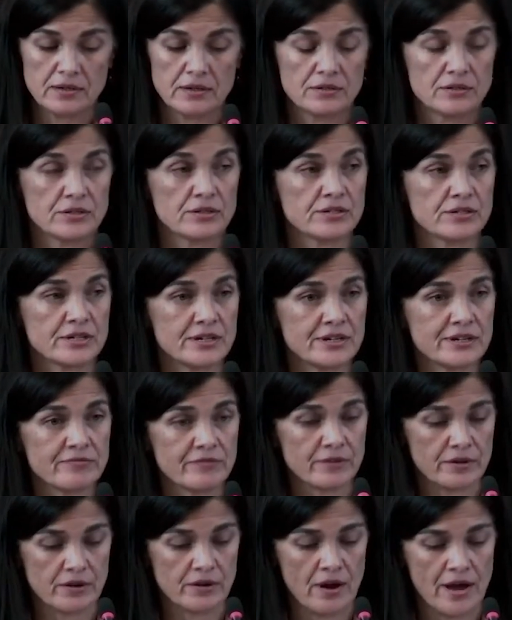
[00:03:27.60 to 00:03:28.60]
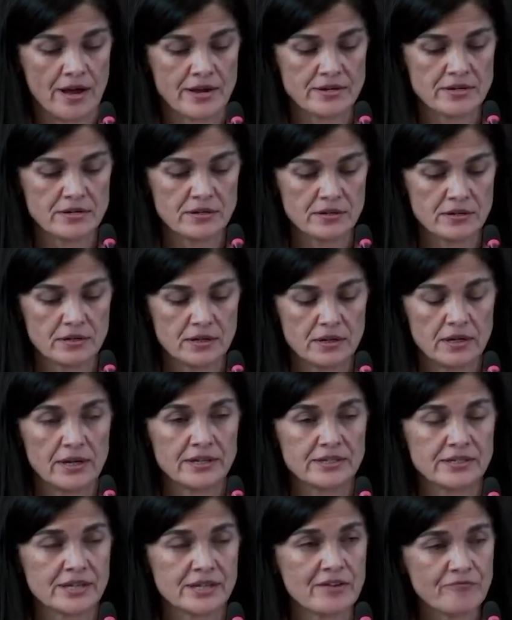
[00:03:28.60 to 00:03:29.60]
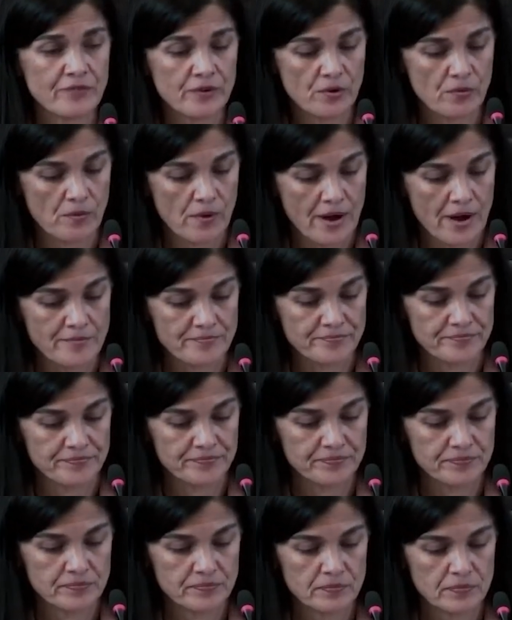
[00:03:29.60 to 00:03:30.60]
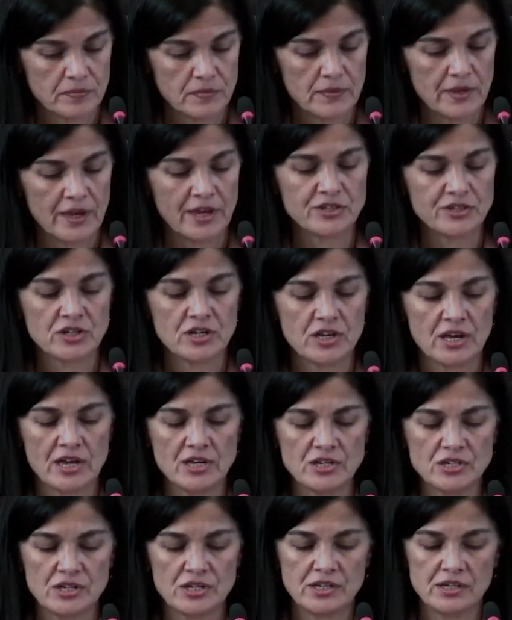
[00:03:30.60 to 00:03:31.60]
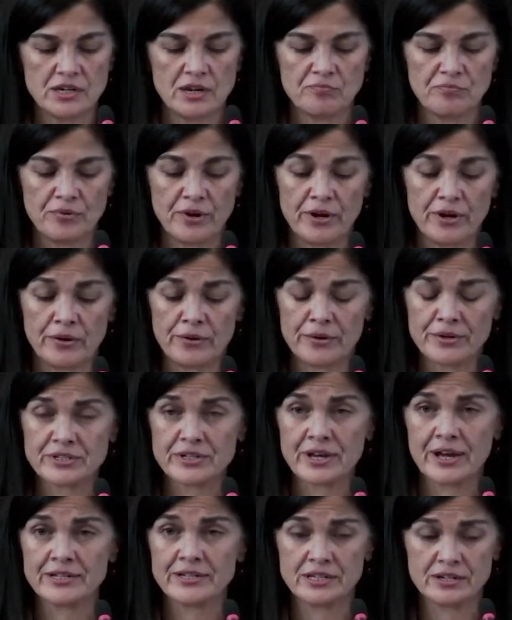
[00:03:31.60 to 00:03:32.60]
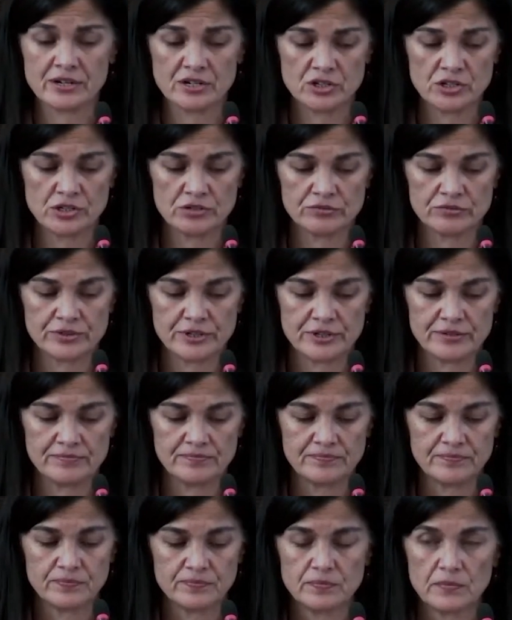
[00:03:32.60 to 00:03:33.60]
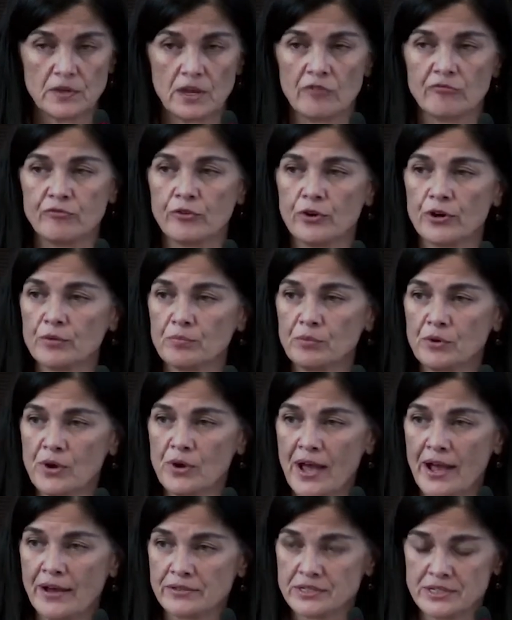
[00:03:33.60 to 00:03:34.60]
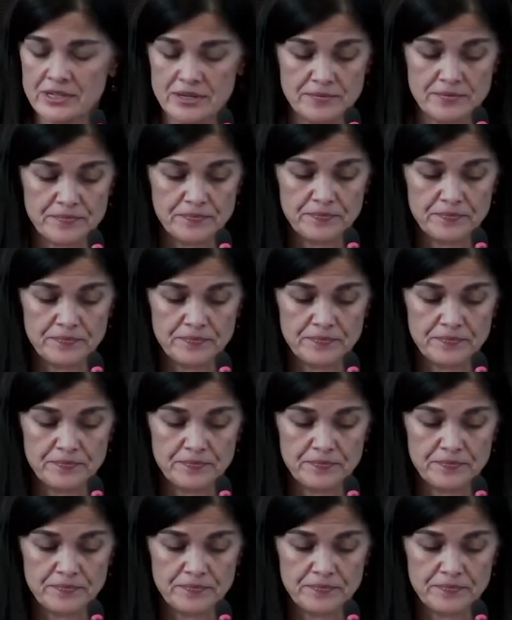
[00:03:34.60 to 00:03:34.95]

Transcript: to deliver on a safer Guam, education and prioritizing our children, affordable housing,